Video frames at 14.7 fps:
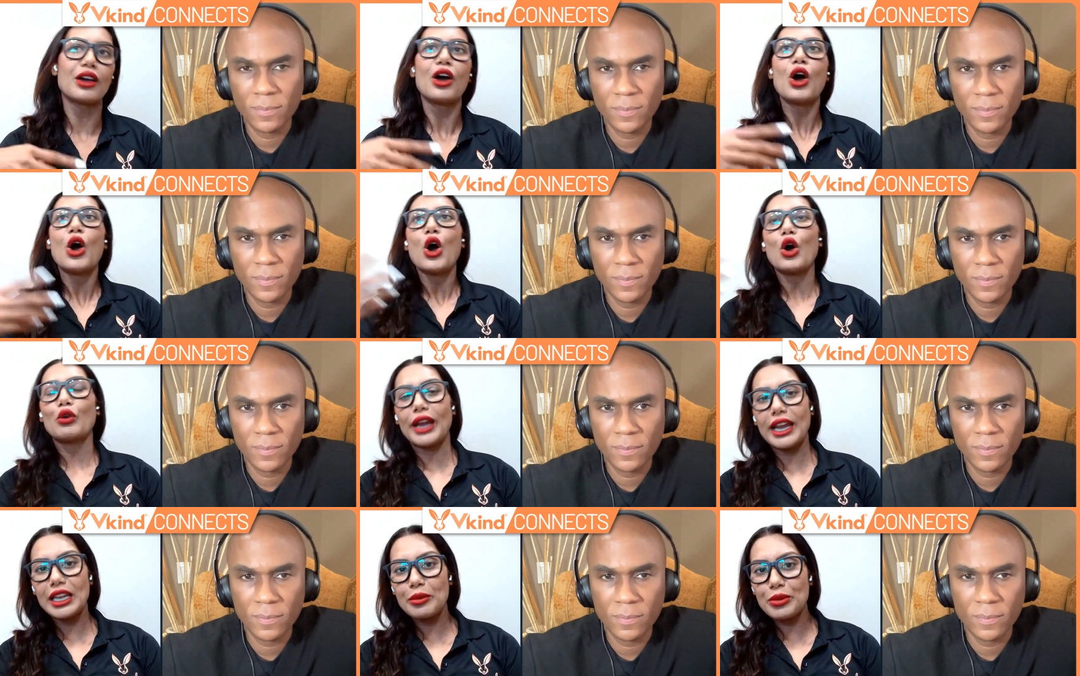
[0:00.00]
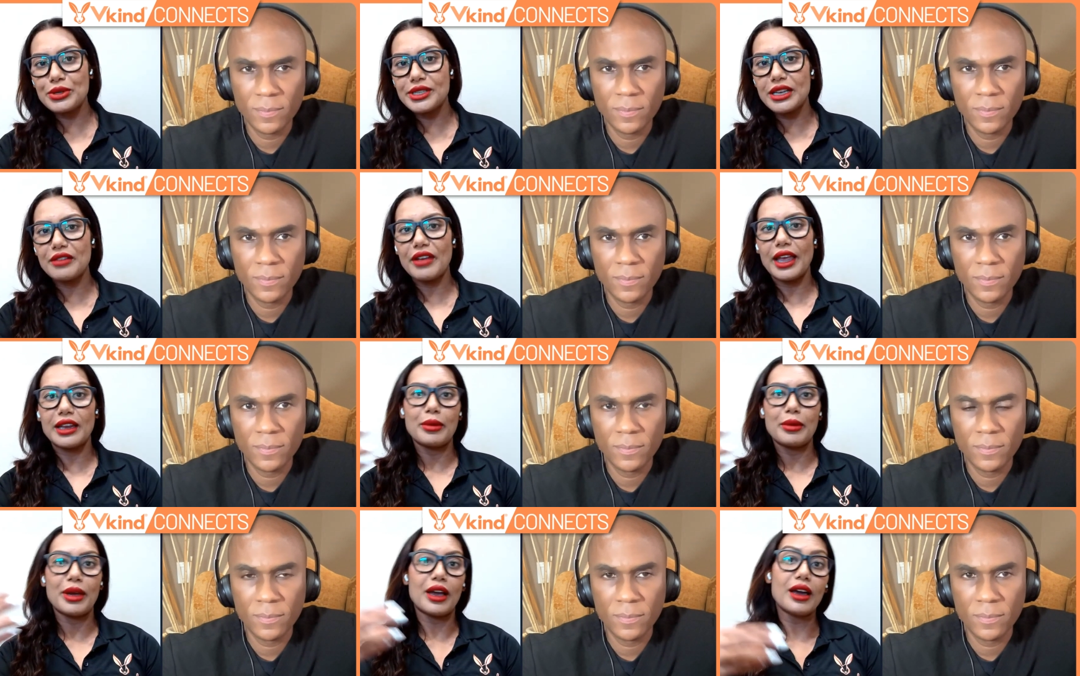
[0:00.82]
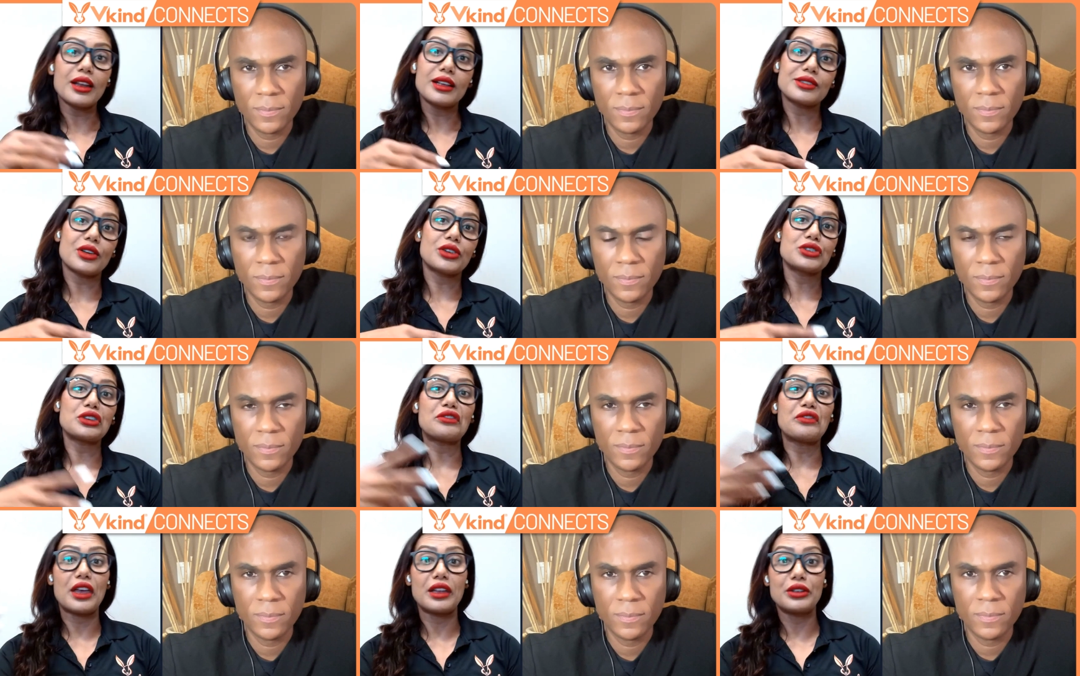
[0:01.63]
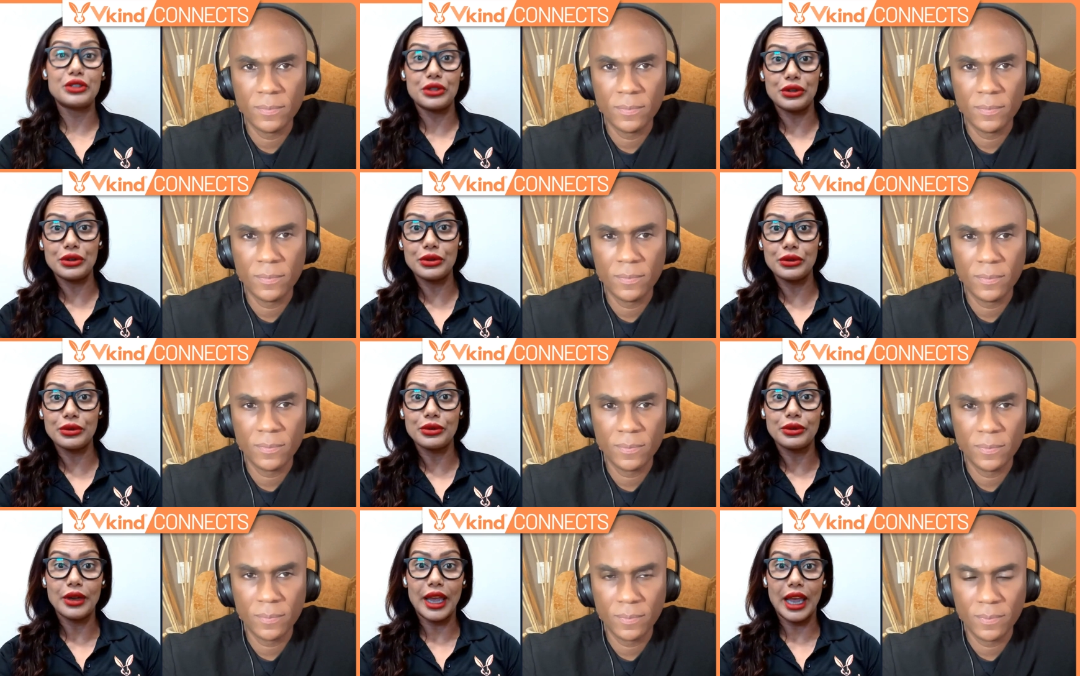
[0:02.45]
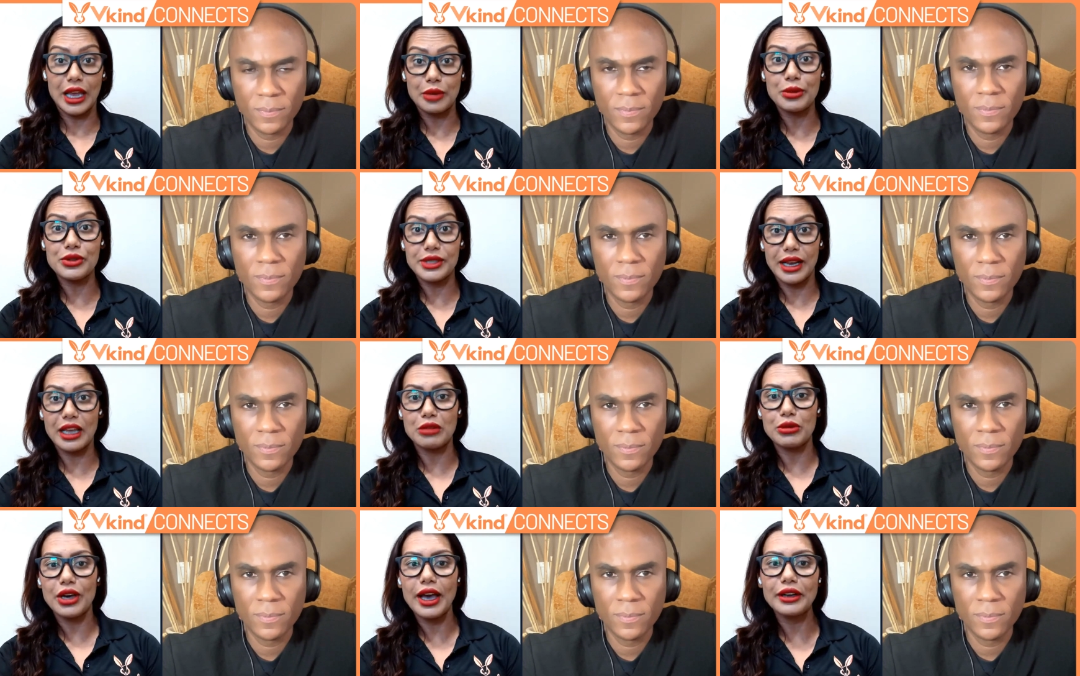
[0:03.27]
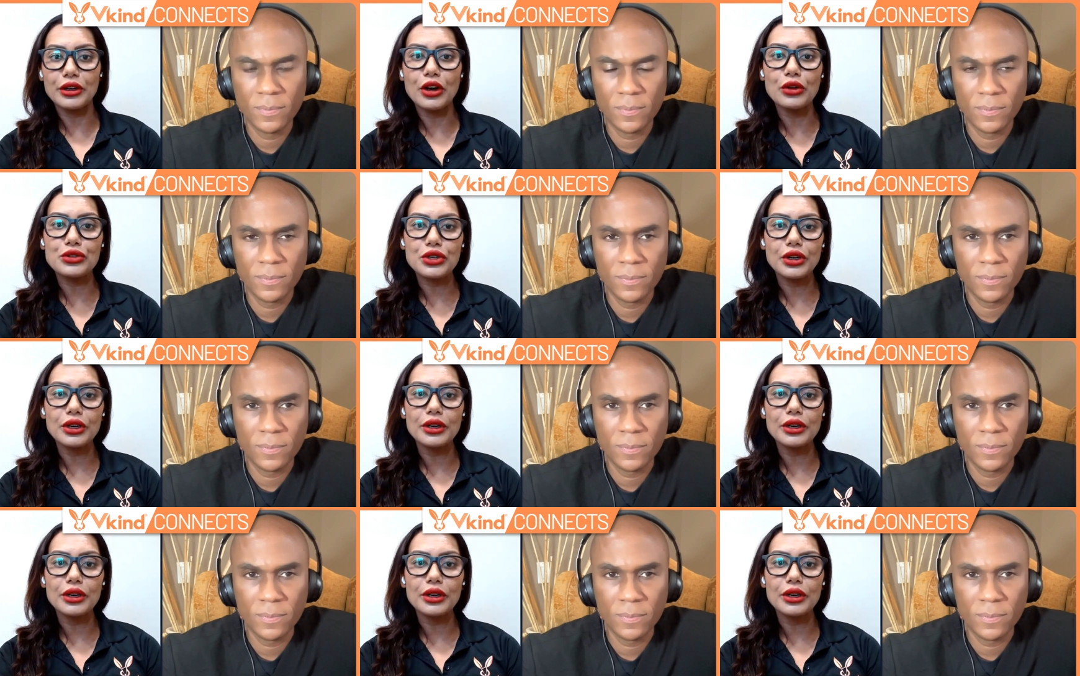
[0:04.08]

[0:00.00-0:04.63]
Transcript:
Speaker 1: over 80% of antibiotics are actually fed to animals and animal agriculture.